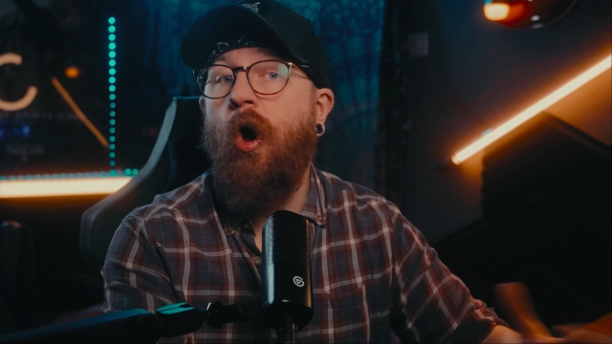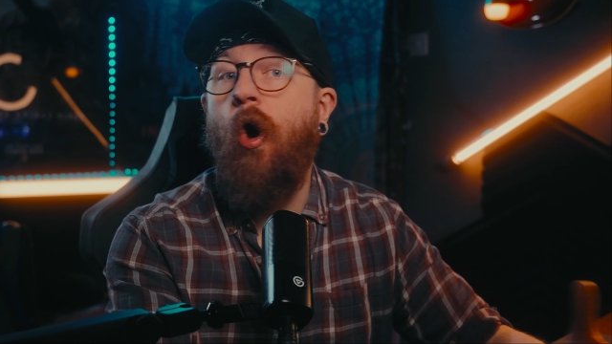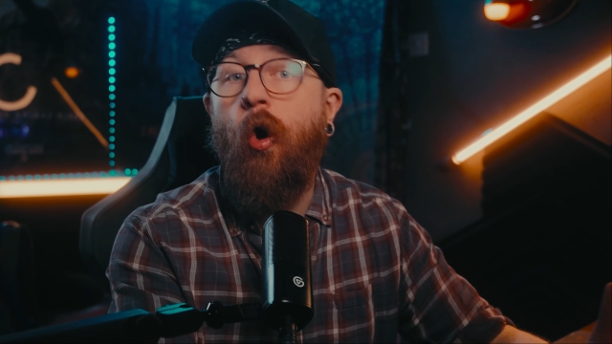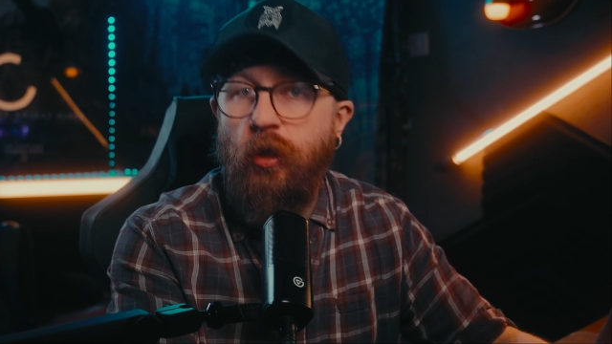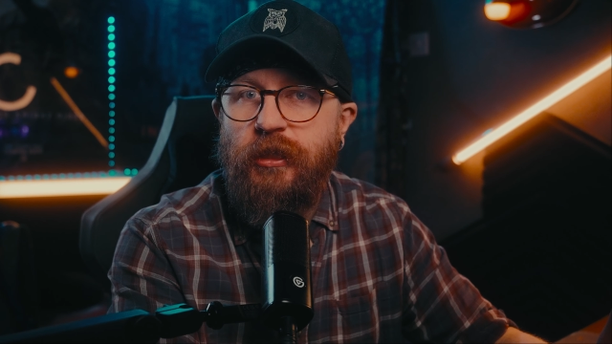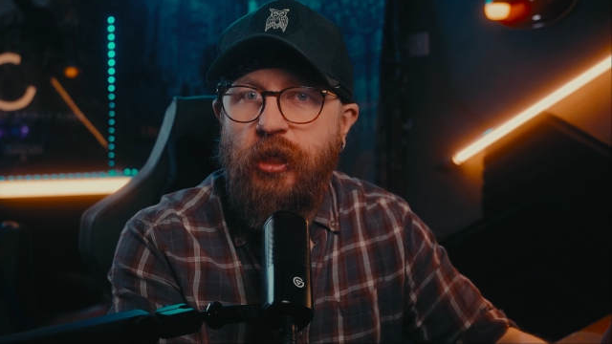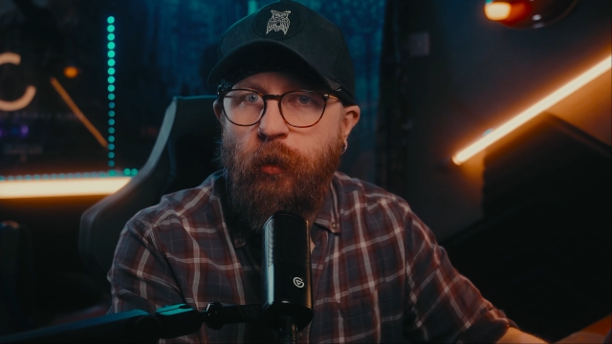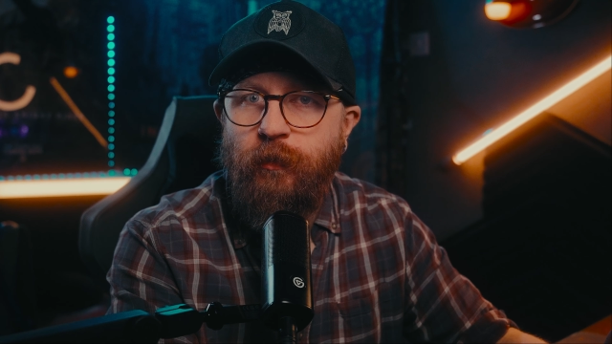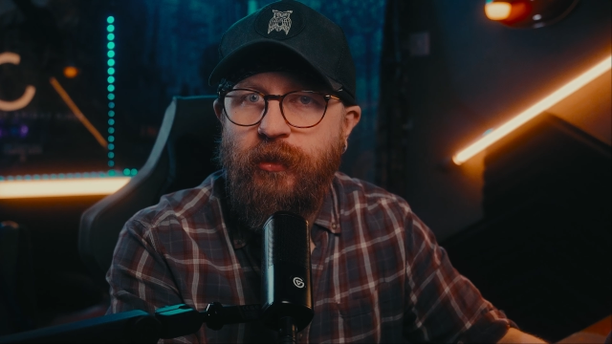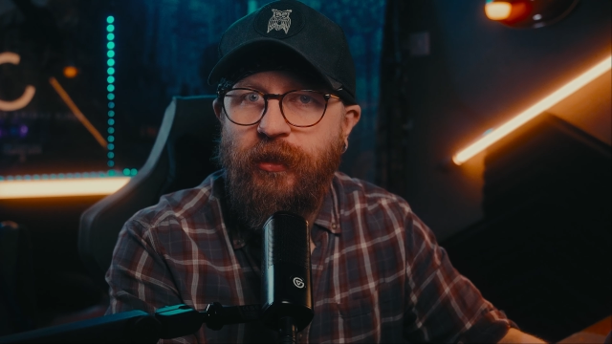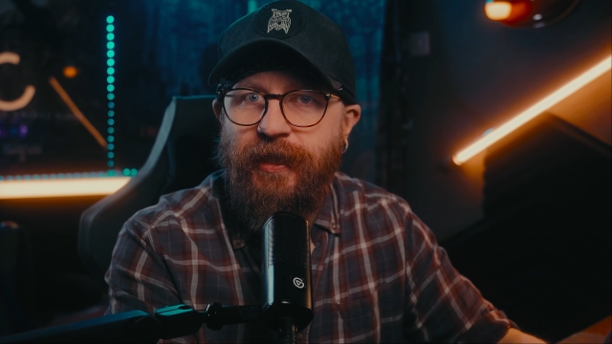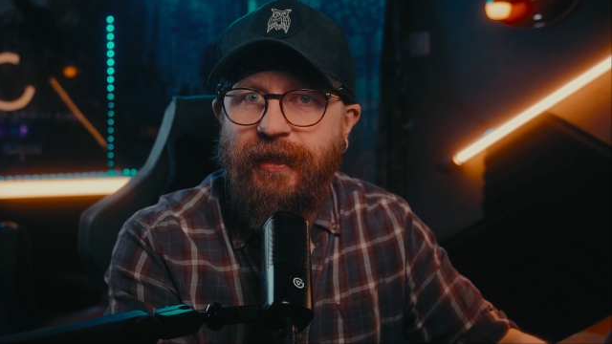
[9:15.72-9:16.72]
audio
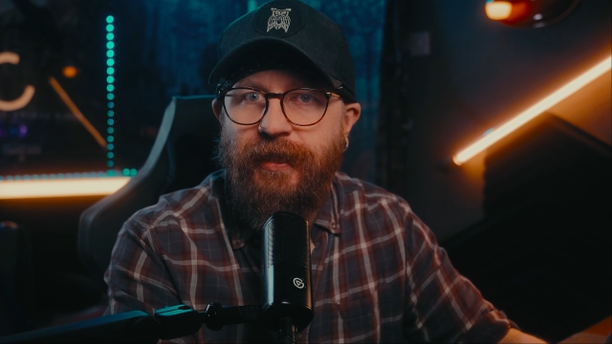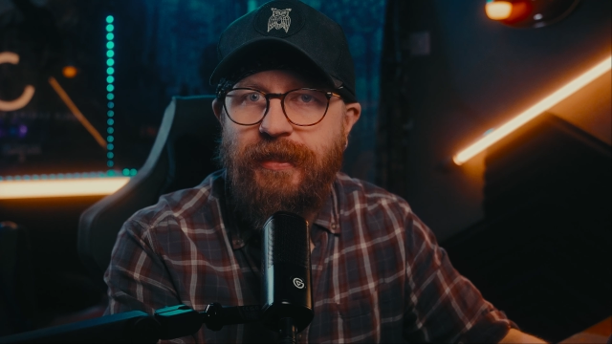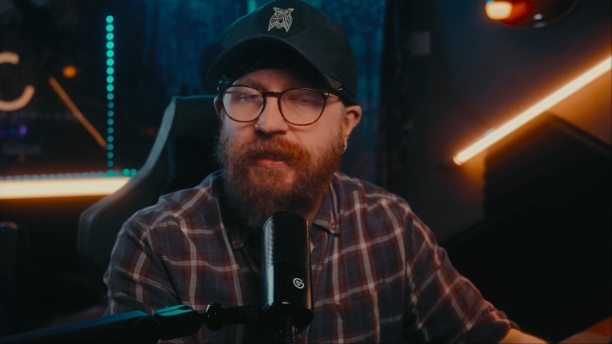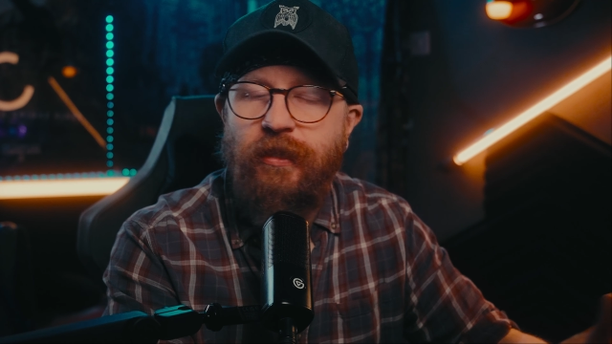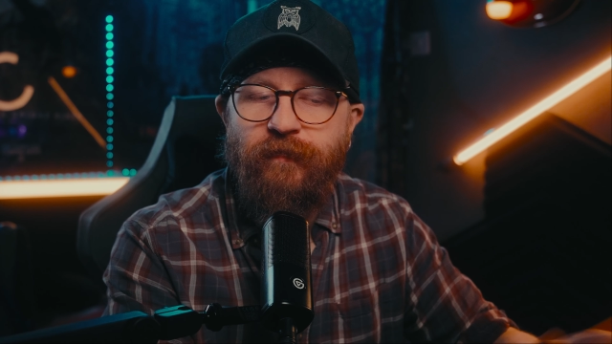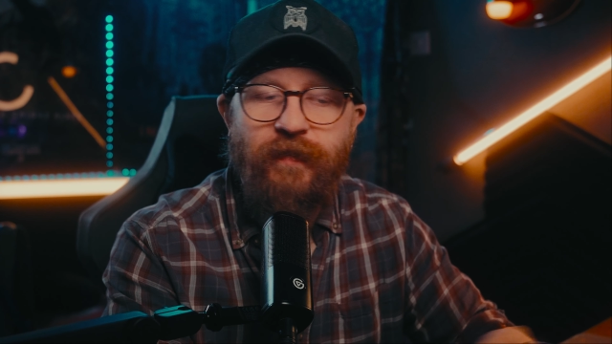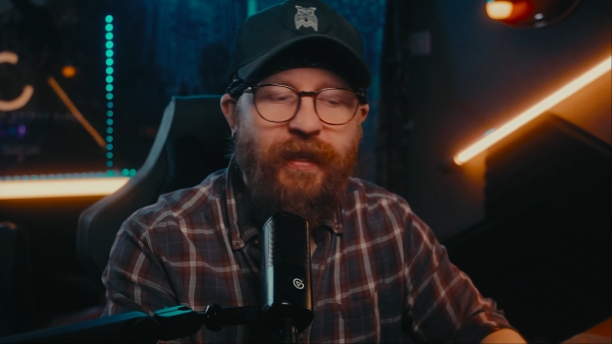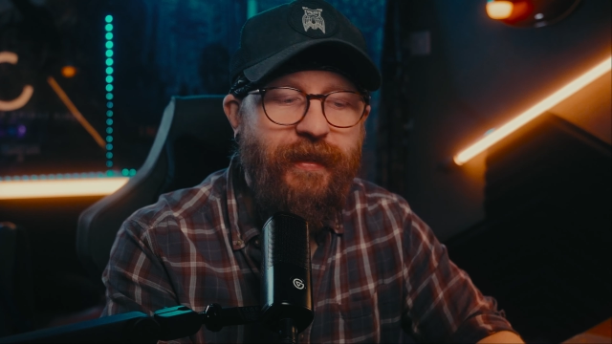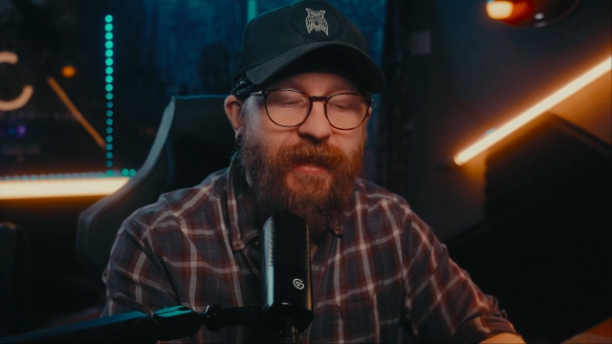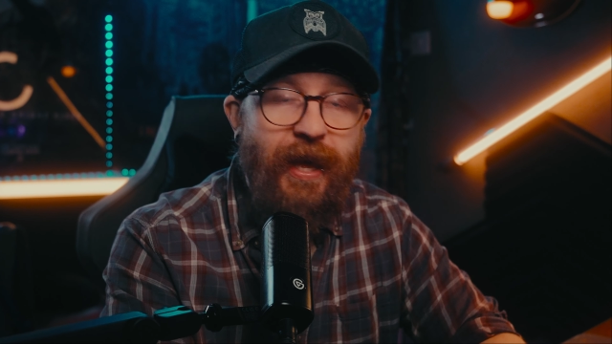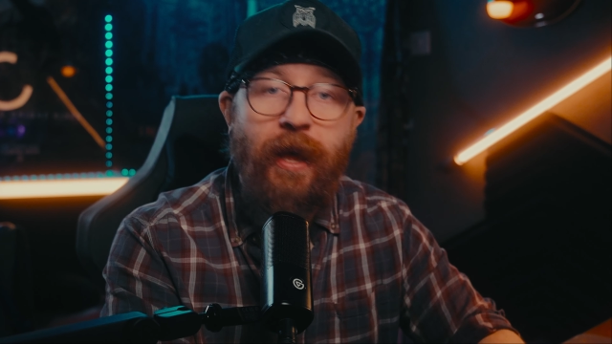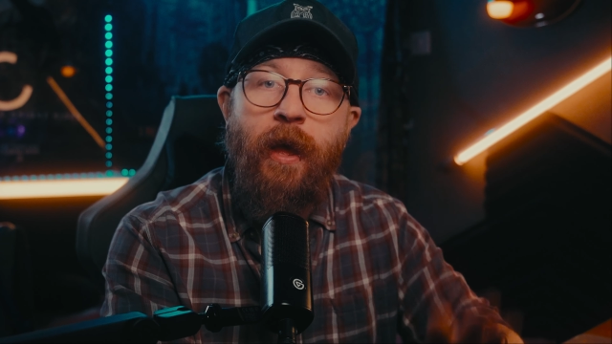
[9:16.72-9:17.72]
ducking and stuff like
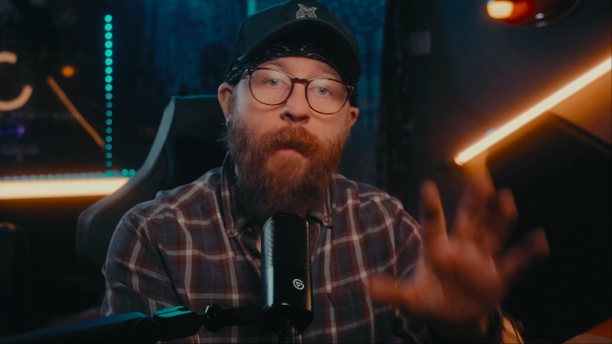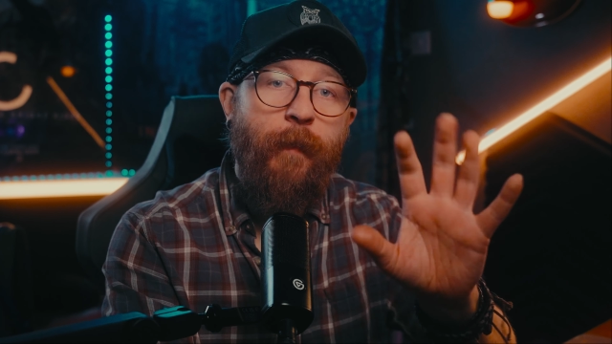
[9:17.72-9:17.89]
that,